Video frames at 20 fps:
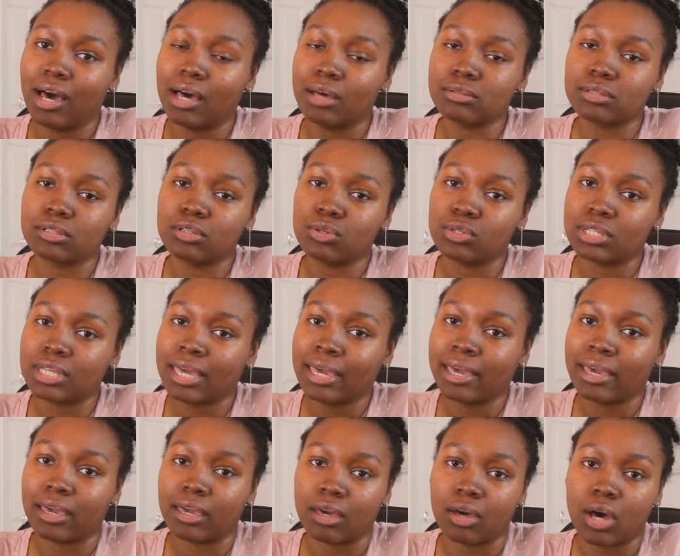I was a little
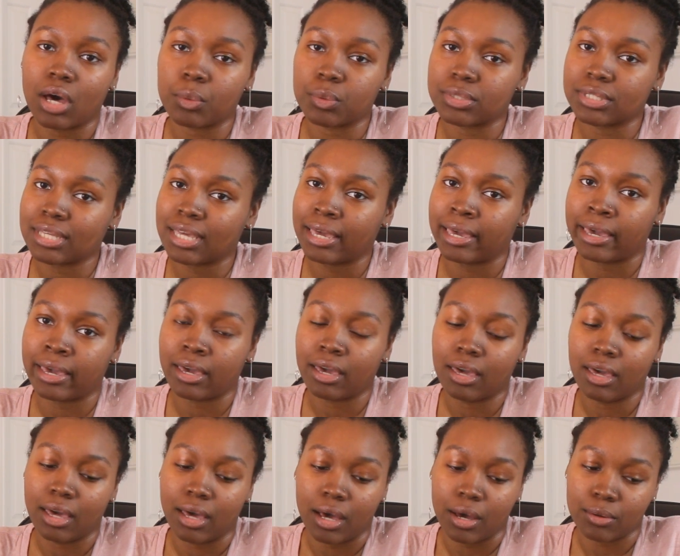scared, y'all. I was
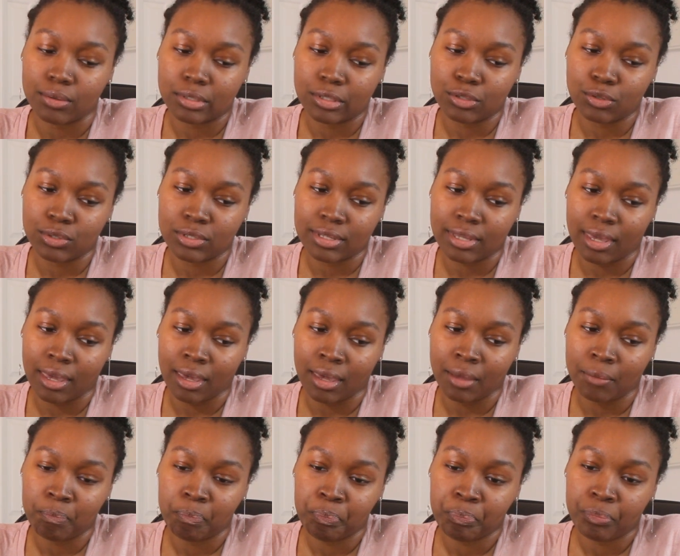a little
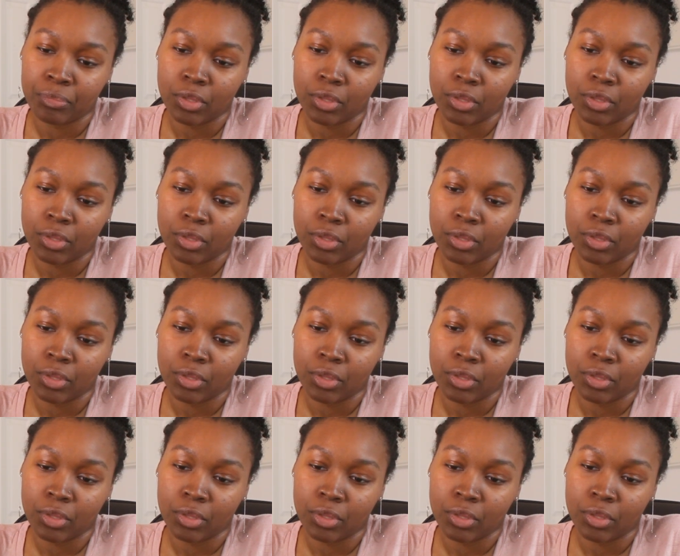scared.